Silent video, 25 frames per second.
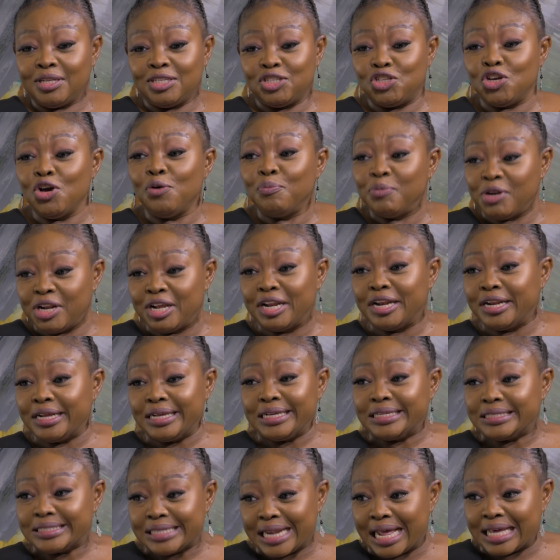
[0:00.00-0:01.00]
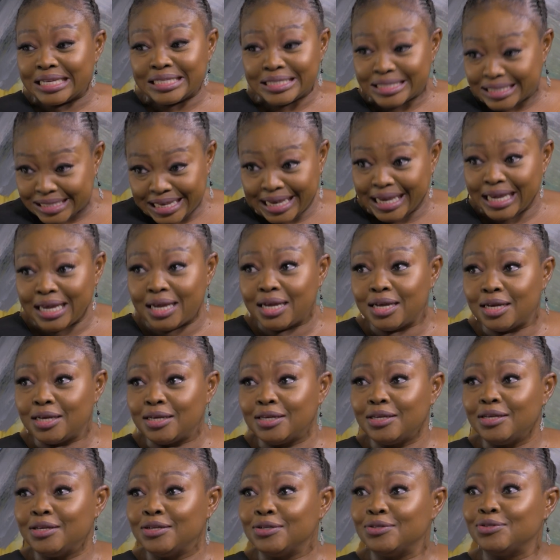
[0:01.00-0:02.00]
terminally sick.
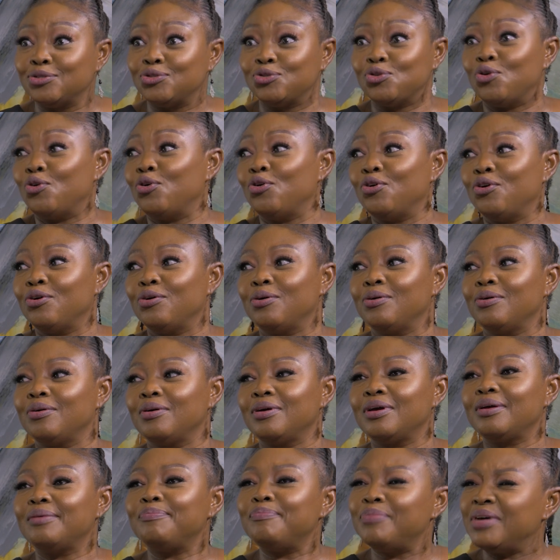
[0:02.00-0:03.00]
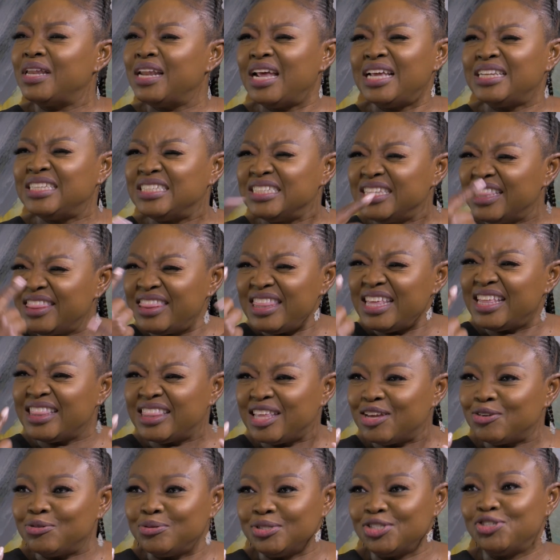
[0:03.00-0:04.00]
So, but I didn't think
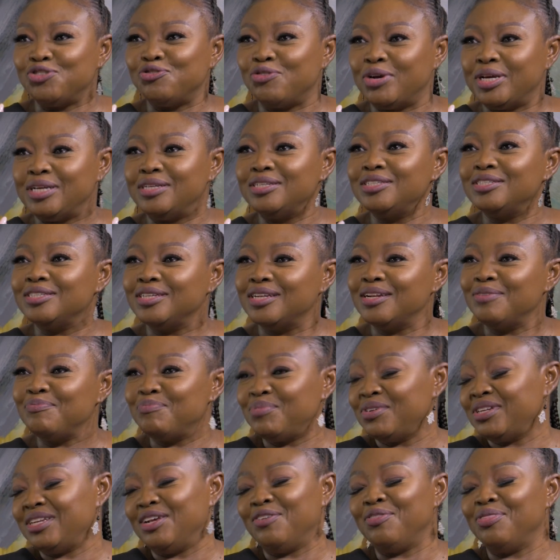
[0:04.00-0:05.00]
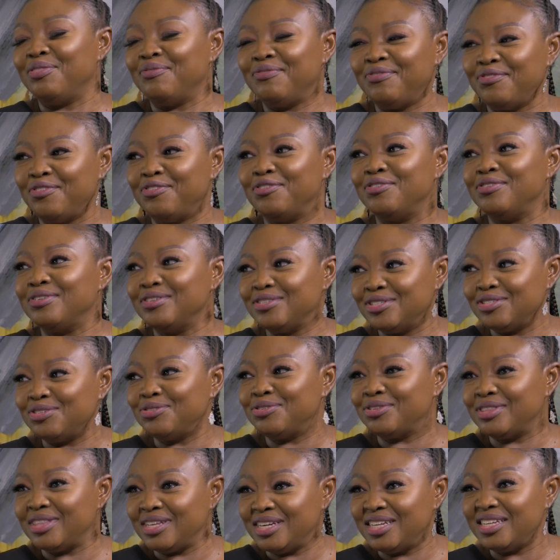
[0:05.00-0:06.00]
that was strange, and I put down the phone.
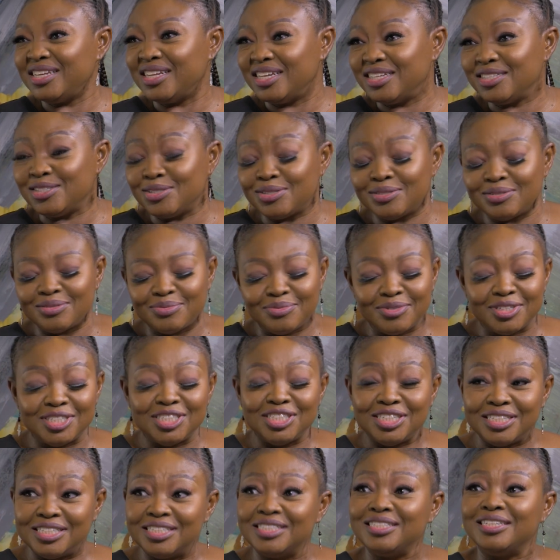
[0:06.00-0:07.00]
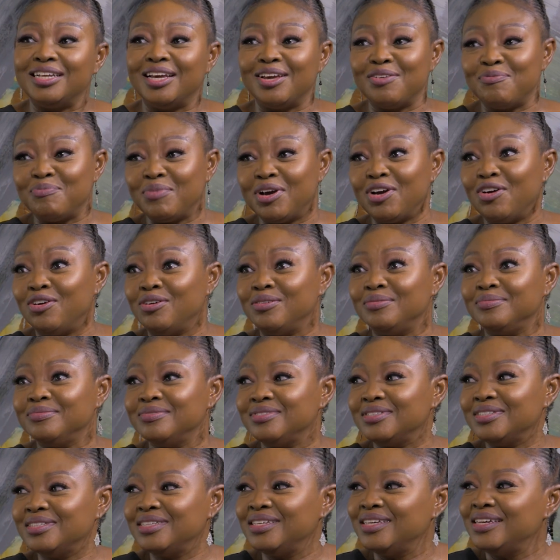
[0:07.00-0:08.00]
So 3 days when she did die in my
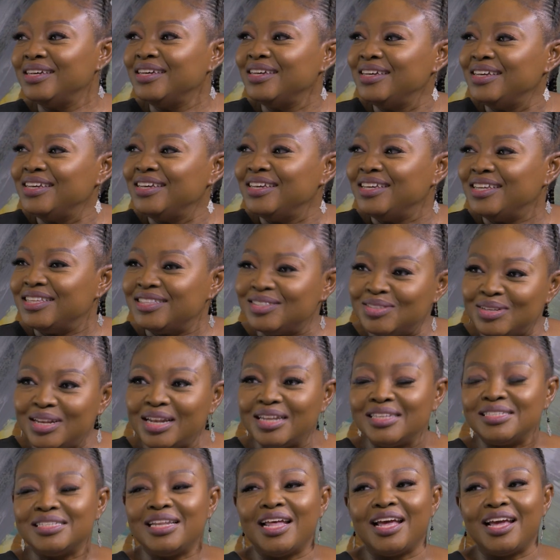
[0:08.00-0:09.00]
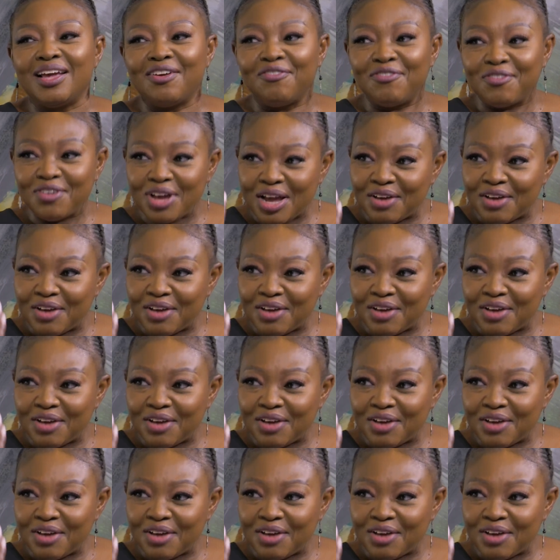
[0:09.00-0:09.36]
arms, it's almost like a